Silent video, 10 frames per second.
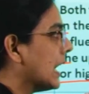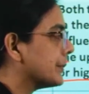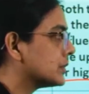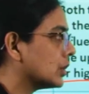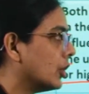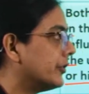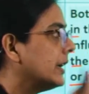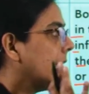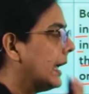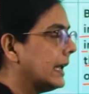absorb
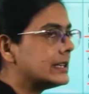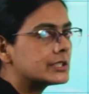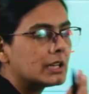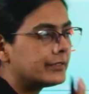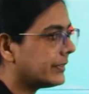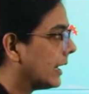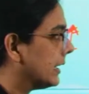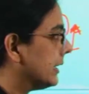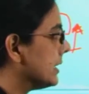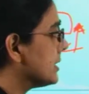
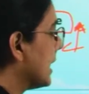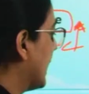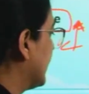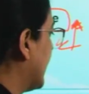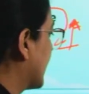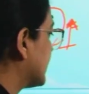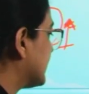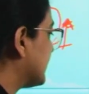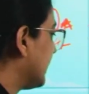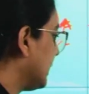ultraviolet and
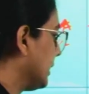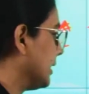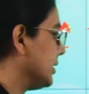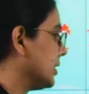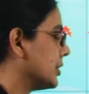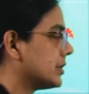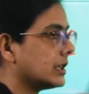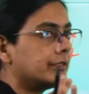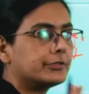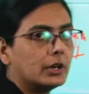X-ray
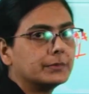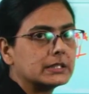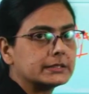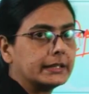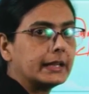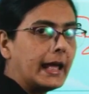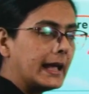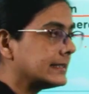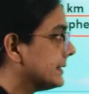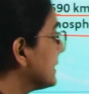radiation from the sun,
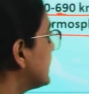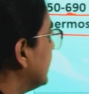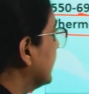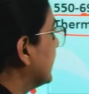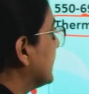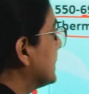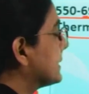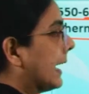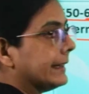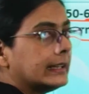as this layer is
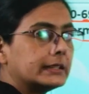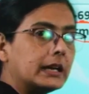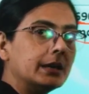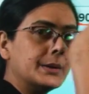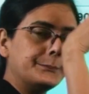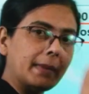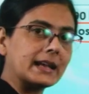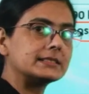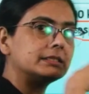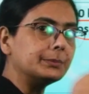getting the
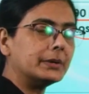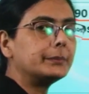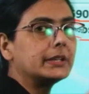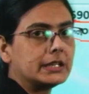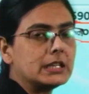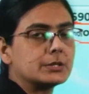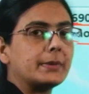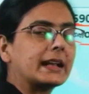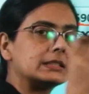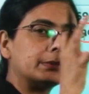maximum heat,
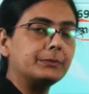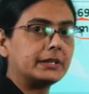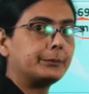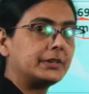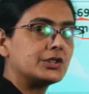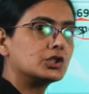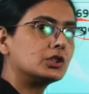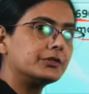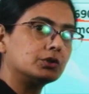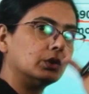maximum temperature
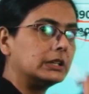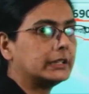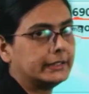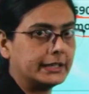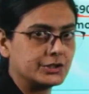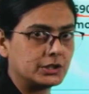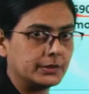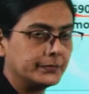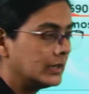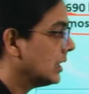of solar energy.
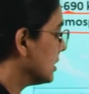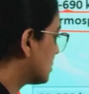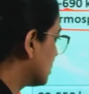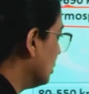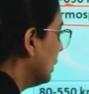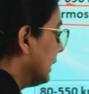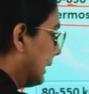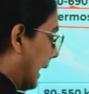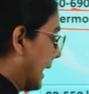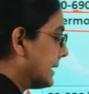So,
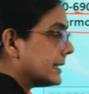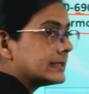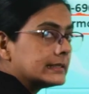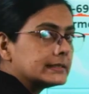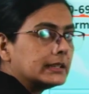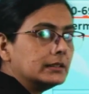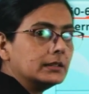and this is the